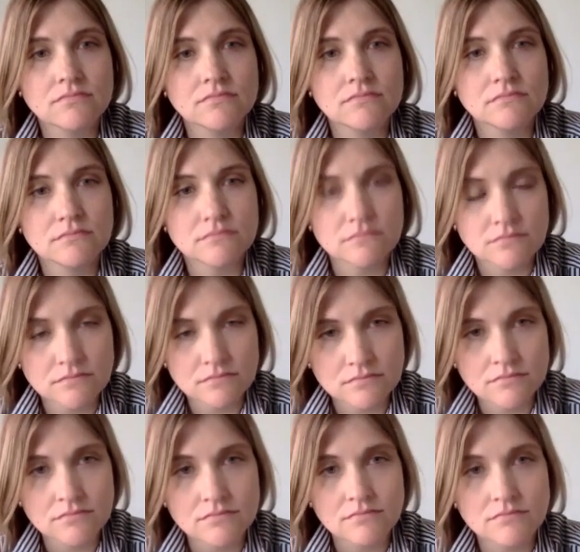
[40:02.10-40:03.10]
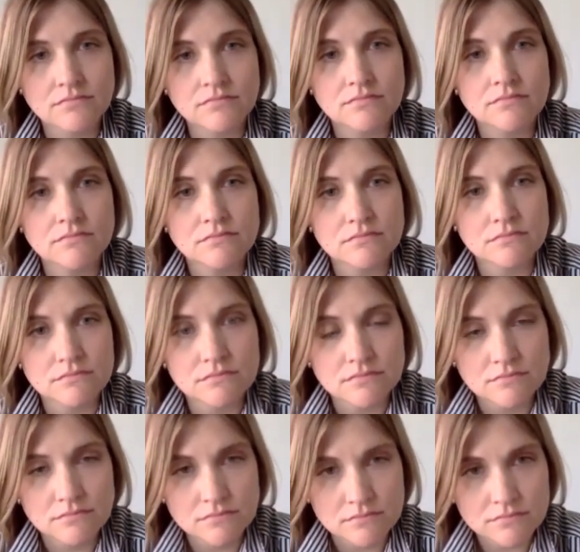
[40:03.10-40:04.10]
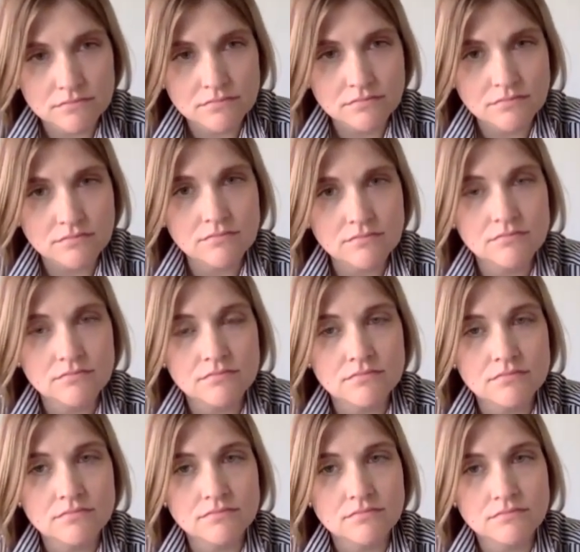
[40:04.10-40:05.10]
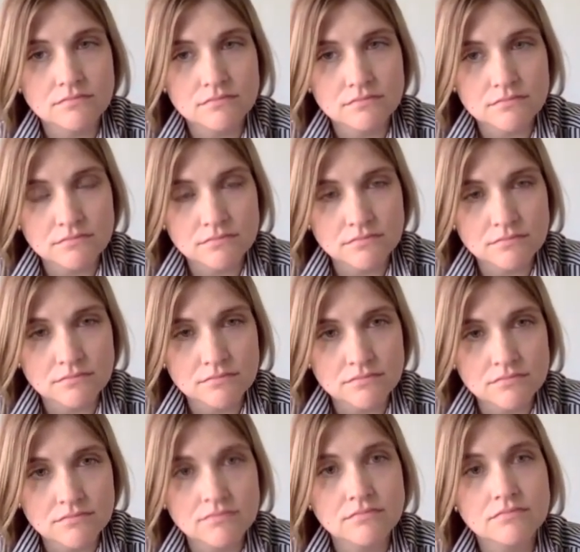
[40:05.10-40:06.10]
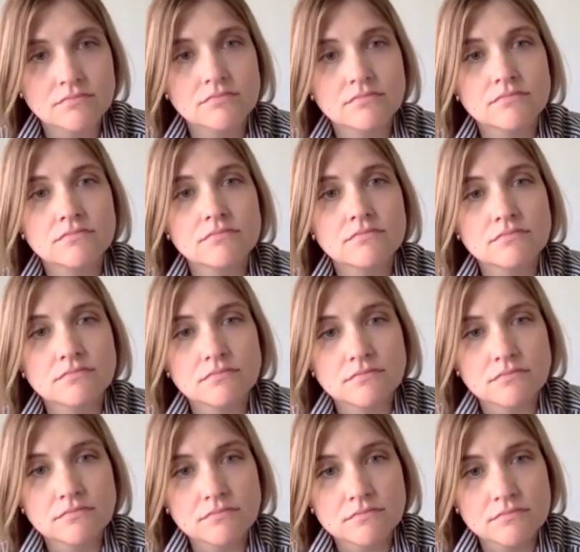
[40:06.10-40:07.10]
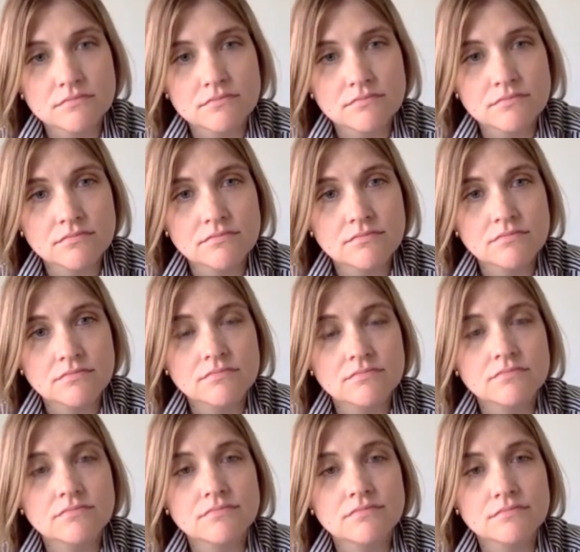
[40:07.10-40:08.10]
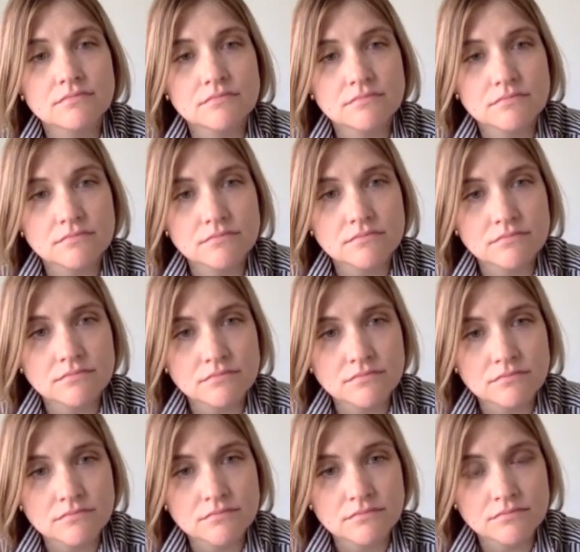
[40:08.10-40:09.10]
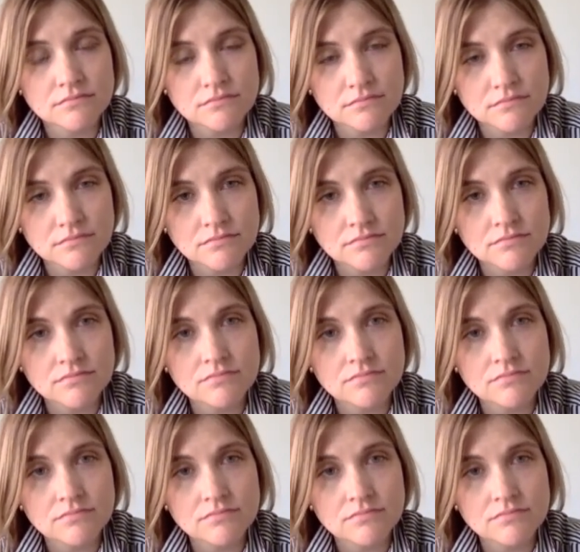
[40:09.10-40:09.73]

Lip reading: No words are spoken by the person on screen.